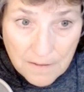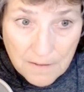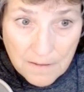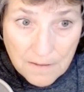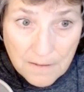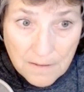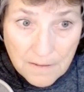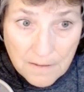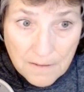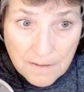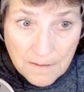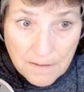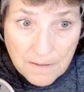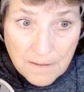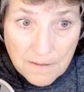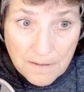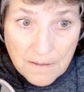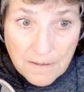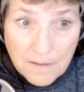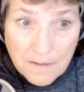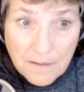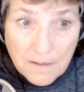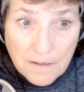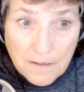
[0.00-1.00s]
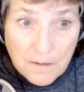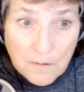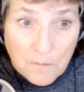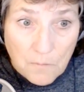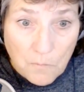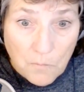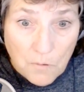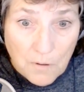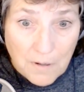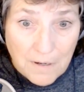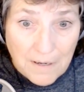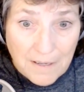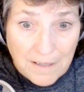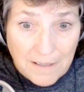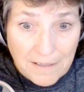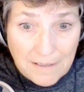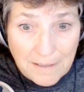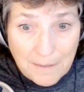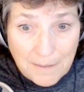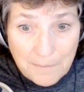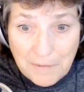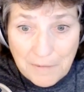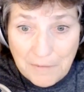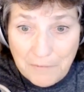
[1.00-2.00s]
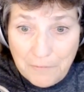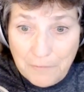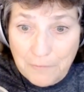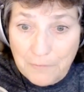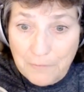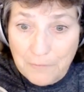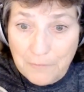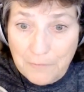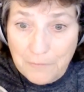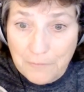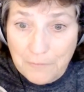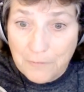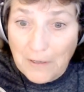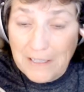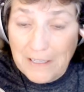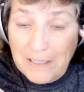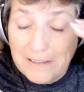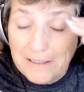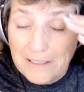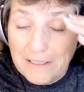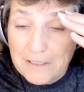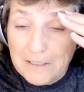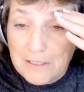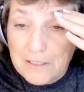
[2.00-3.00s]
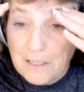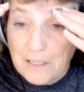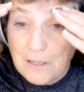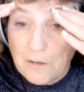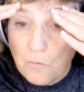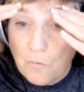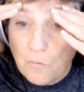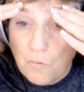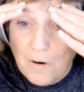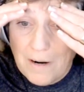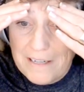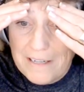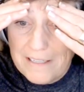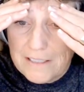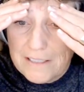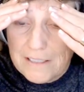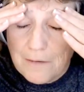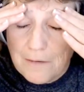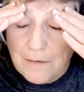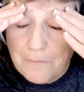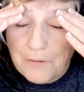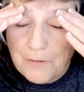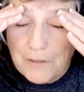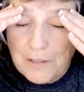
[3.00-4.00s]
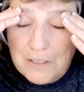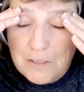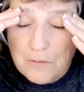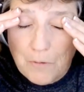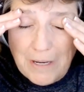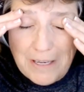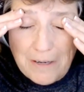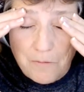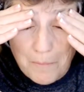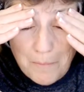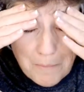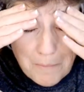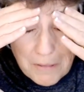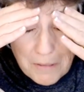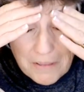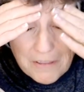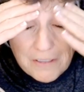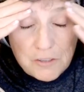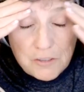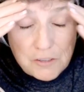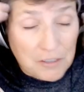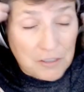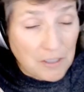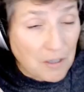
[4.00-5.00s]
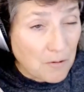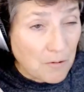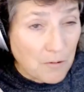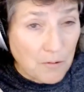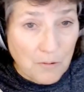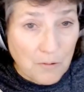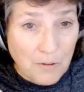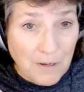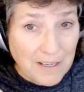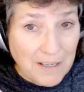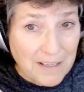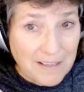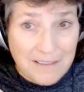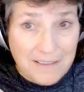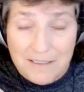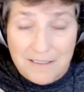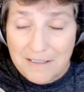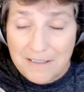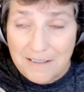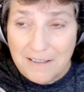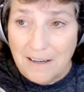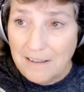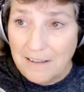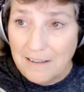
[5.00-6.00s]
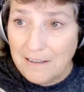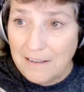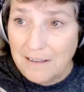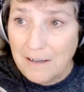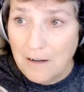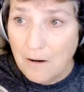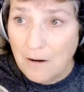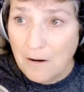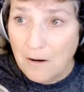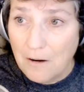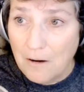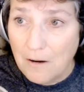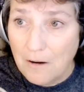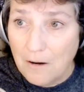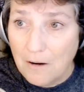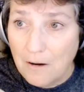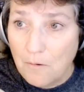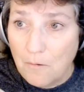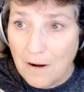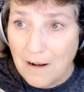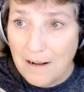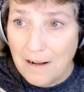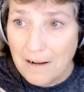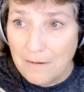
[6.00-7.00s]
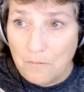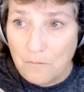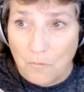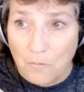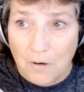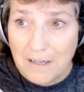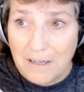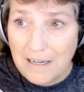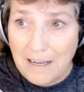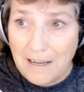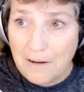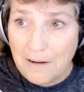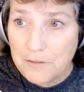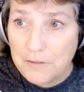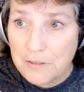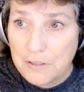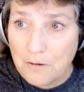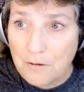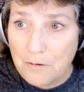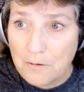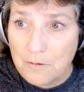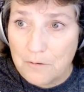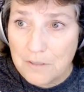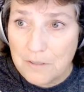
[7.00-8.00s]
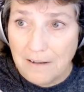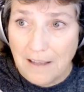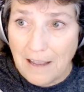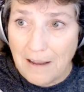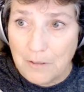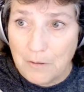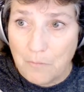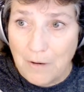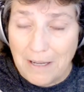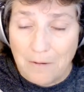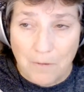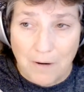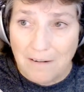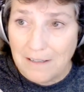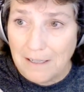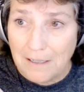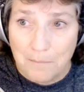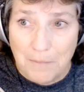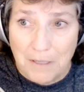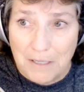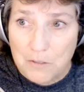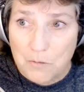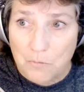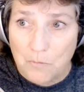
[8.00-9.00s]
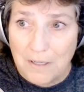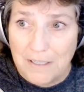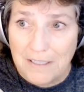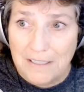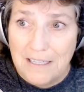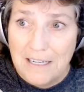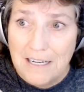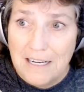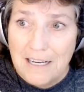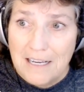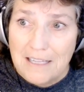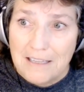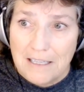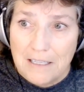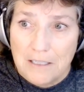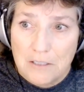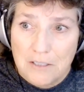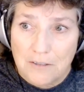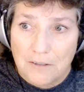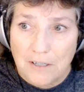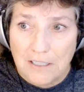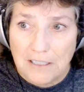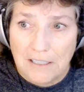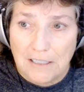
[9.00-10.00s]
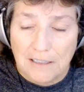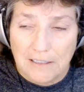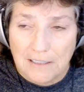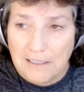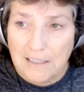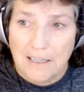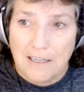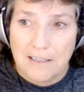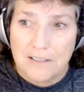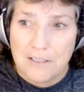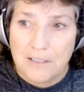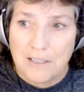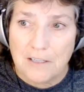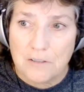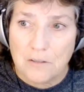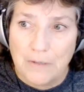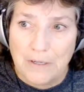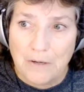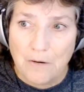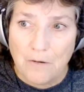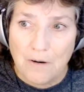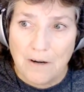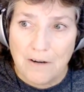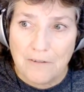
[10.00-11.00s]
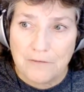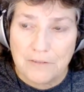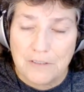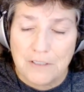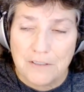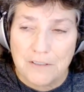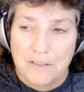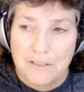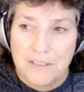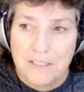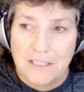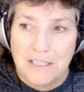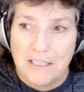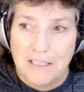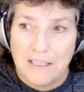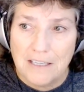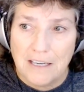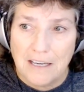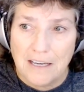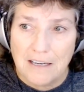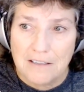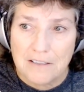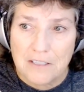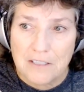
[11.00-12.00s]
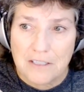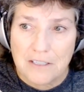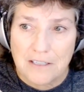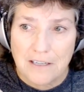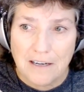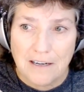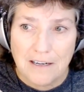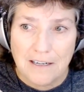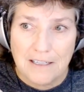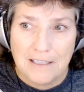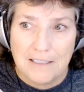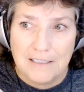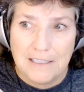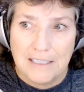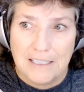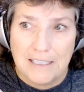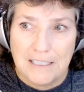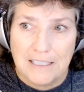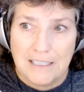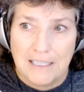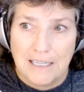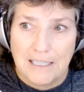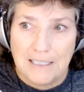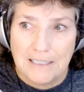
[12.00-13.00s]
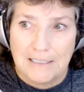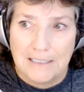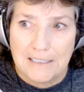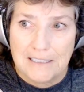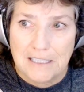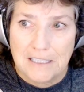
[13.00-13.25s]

Well, I'm afraid that's going to wind us up for this week. Remember, the show is going to go on. We're going to have shows every week. We aren't going to miss one. Things are going to get a little out of schedule when we go off to CES on the,